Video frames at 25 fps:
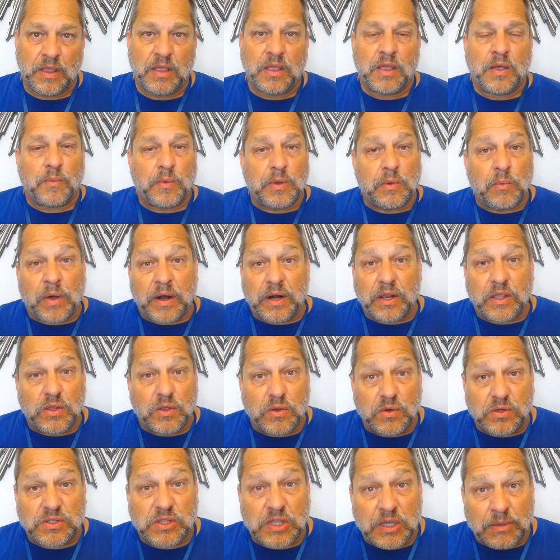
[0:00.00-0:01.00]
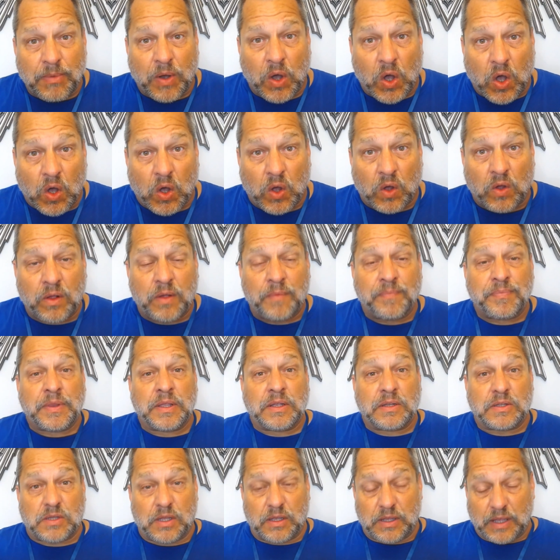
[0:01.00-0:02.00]
We want to use them all
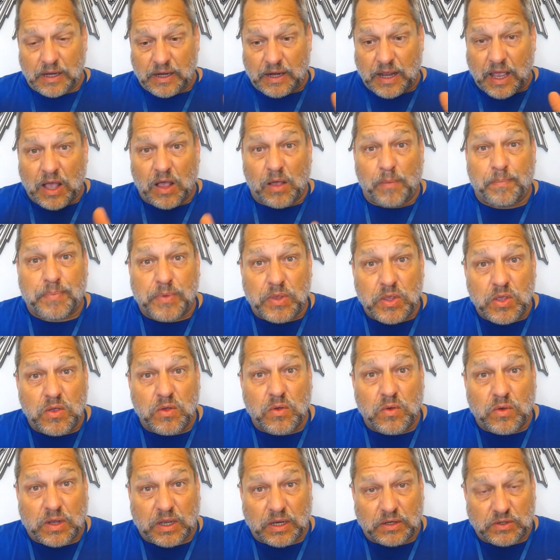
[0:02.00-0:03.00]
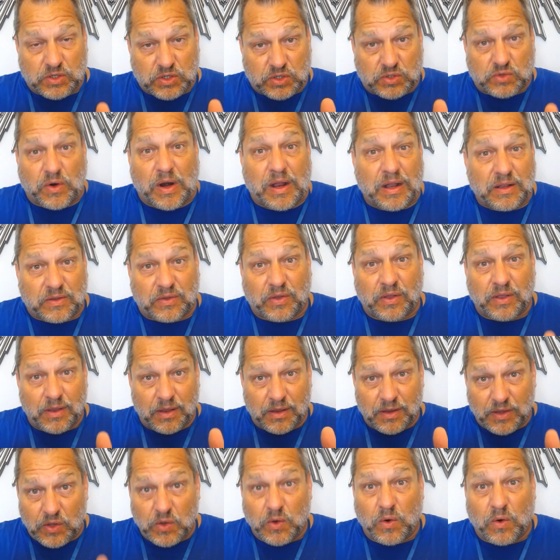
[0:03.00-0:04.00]
and help you construct
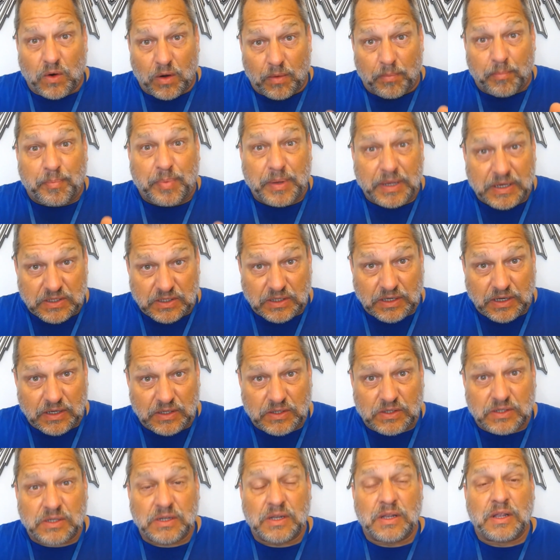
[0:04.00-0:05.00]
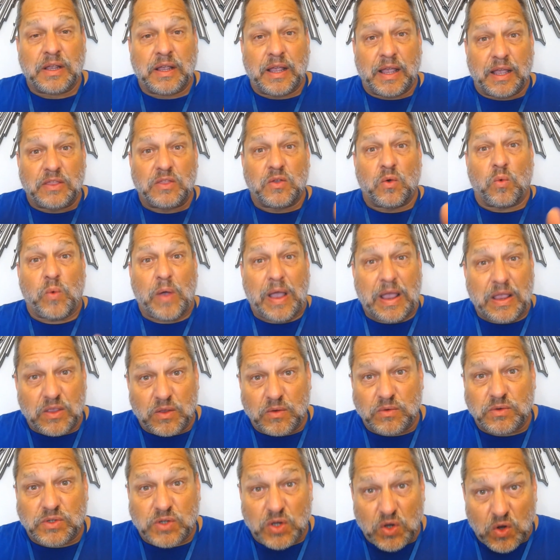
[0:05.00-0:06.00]
your business and the way you
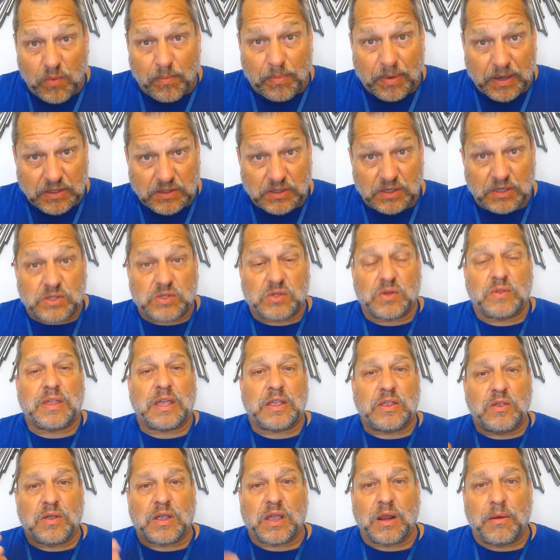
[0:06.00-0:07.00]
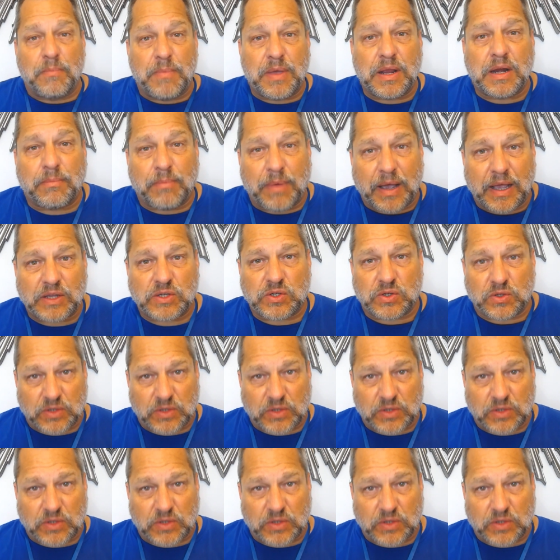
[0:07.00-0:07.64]
do business so that you can minimize your